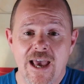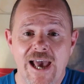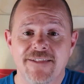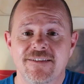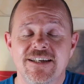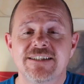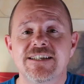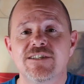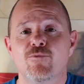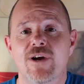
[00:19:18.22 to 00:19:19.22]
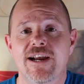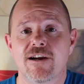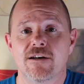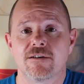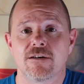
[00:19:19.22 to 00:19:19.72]
And this is
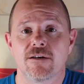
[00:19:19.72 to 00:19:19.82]
where